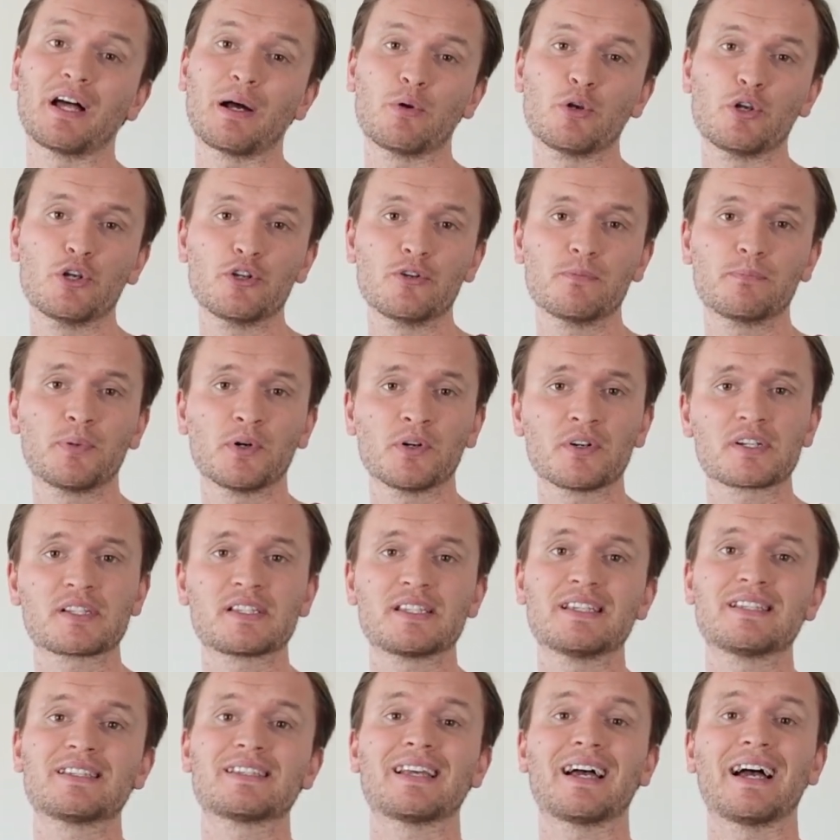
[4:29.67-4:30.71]
our loop
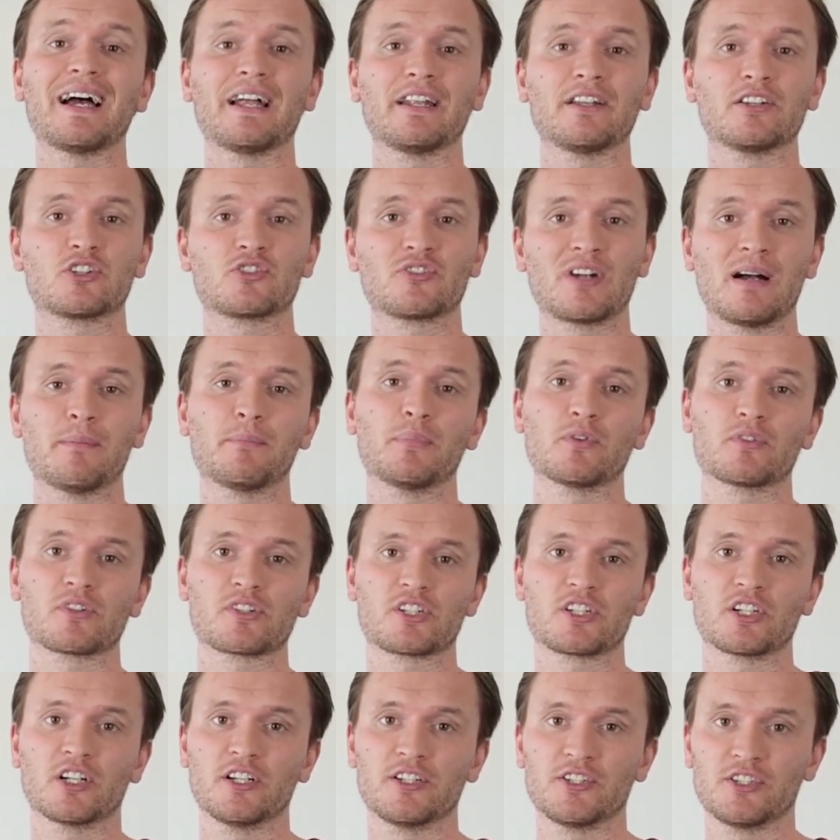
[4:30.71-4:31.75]
boxes and
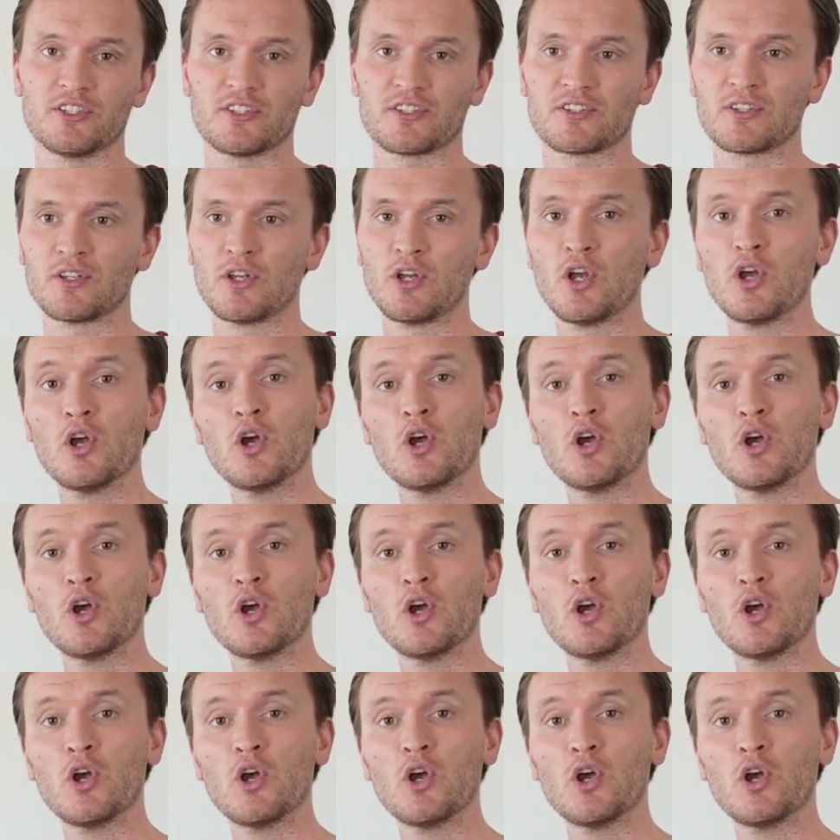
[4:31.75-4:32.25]
Trackbox chargers.